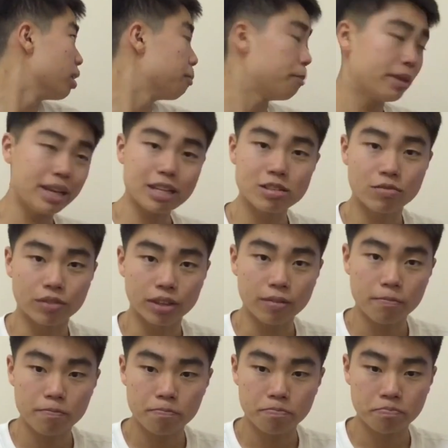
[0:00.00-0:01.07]

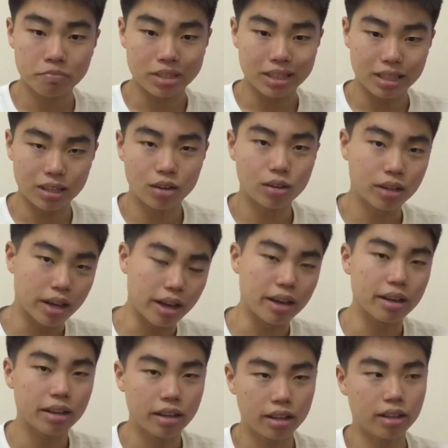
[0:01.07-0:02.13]
PSV,
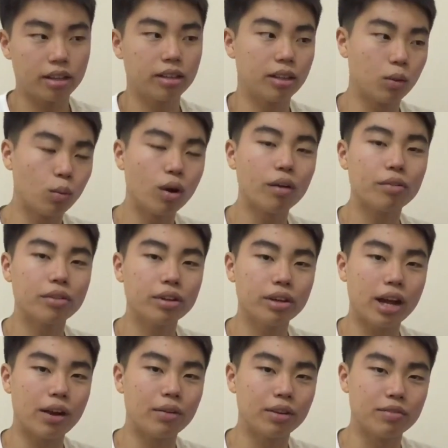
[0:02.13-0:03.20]
okay, they won the
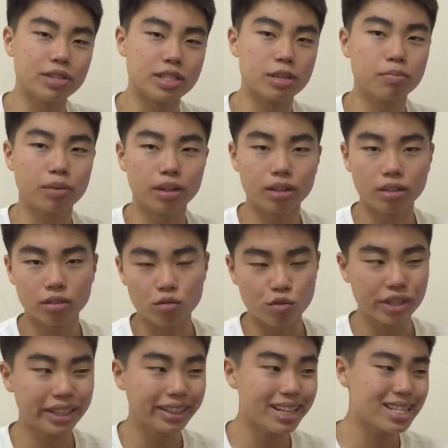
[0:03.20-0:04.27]
Eredivisie, but
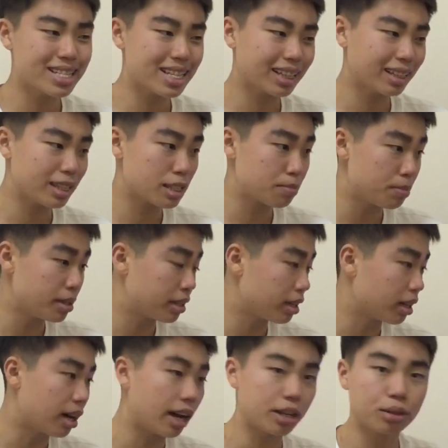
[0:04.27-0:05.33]
realistically
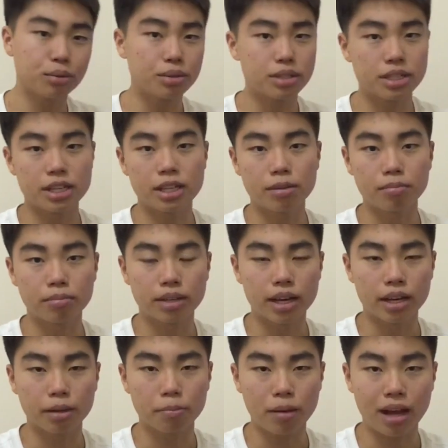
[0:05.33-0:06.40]
speaking, I don't see them
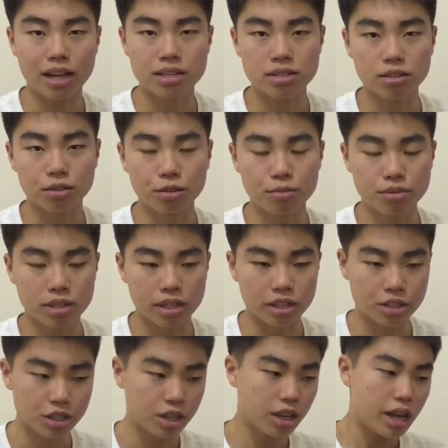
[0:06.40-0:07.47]
getting past the group
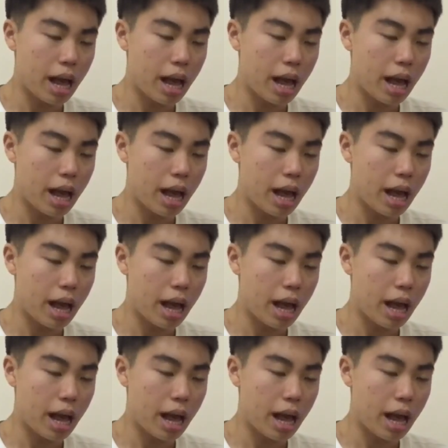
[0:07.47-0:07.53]
stage.